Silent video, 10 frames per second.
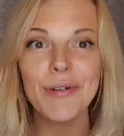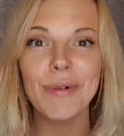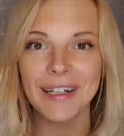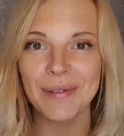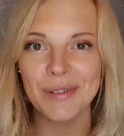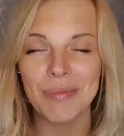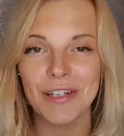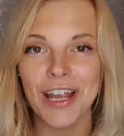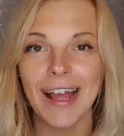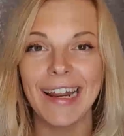welcome to my
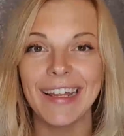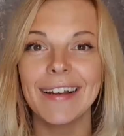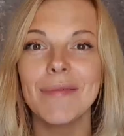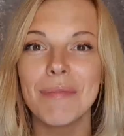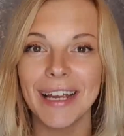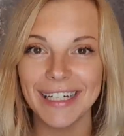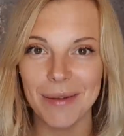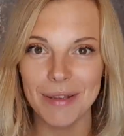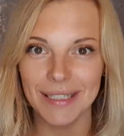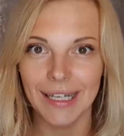channel. My
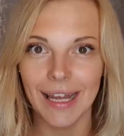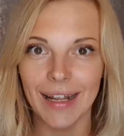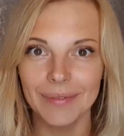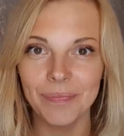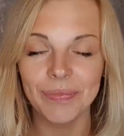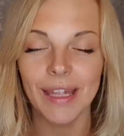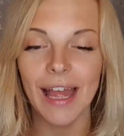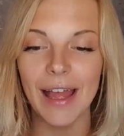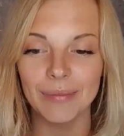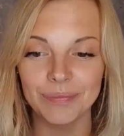name is Leanne.
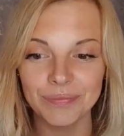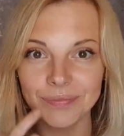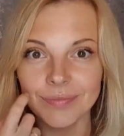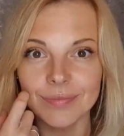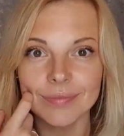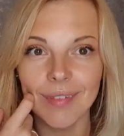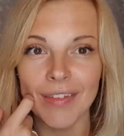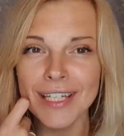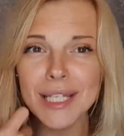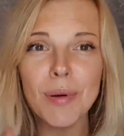
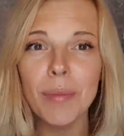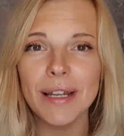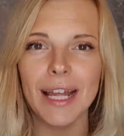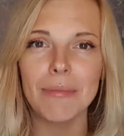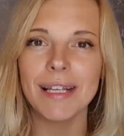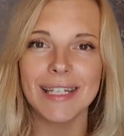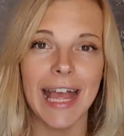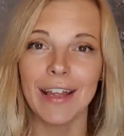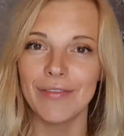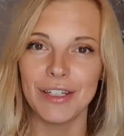This is probably like my
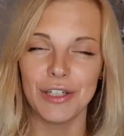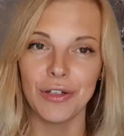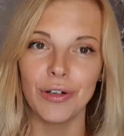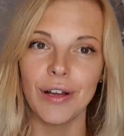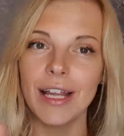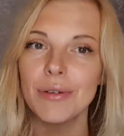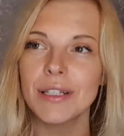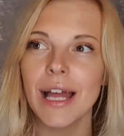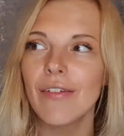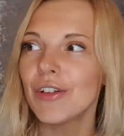second video. I used
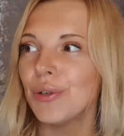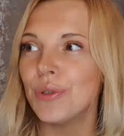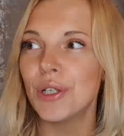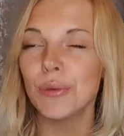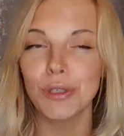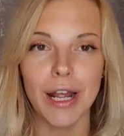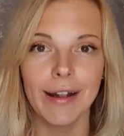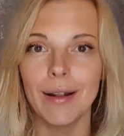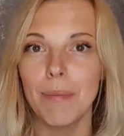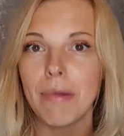to have a YouTube
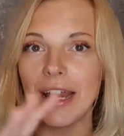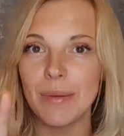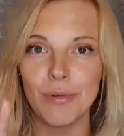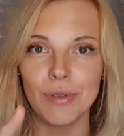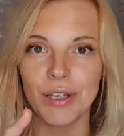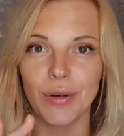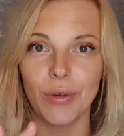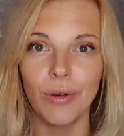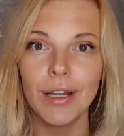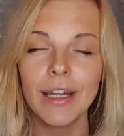channel many moons
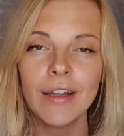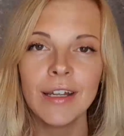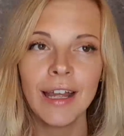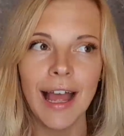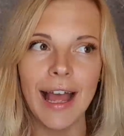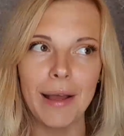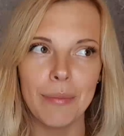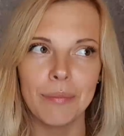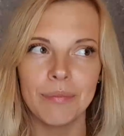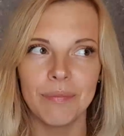ago,
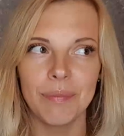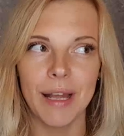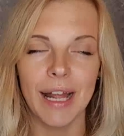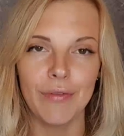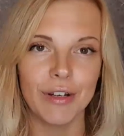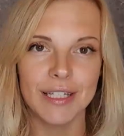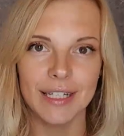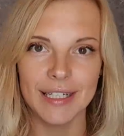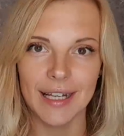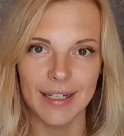but I
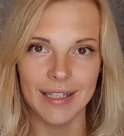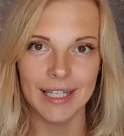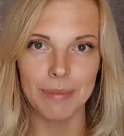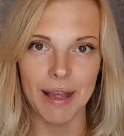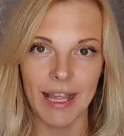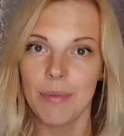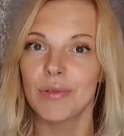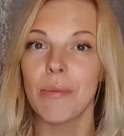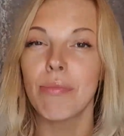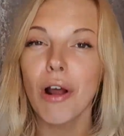recently started this back up,
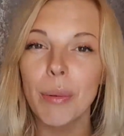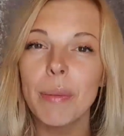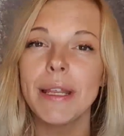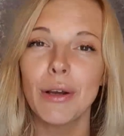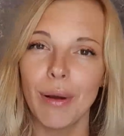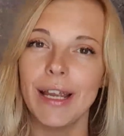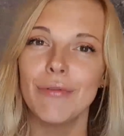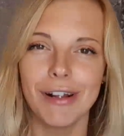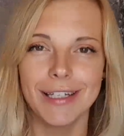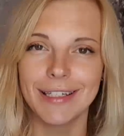so I'm probably quite
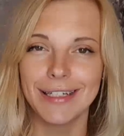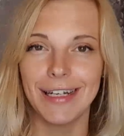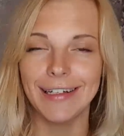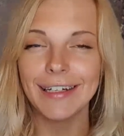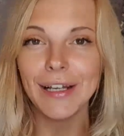rusty,